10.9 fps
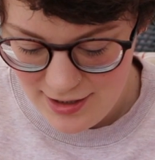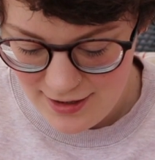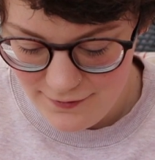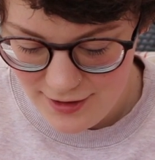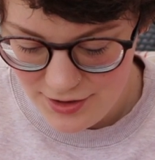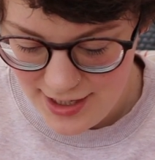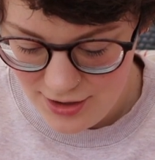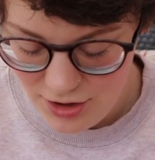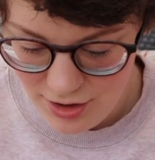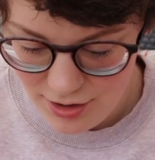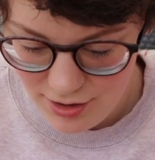we have this
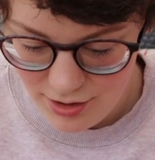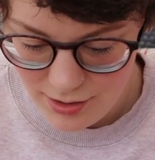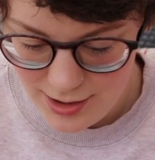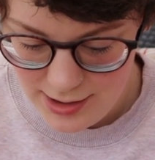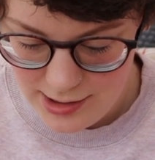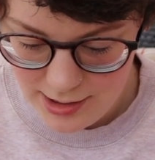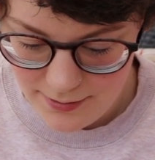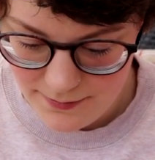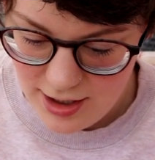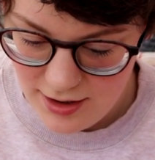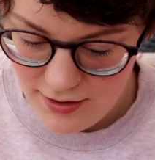hedgehoggy.
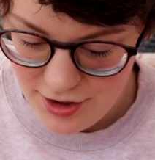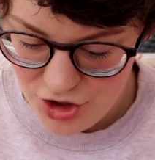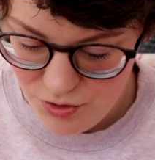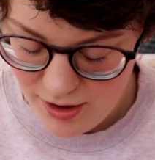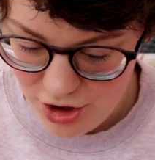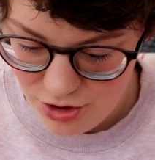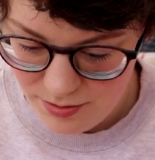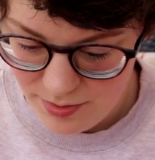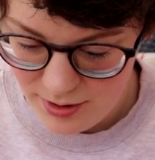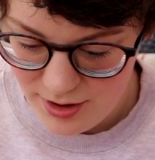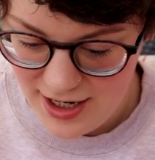Then this granny
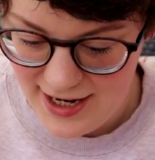jumper.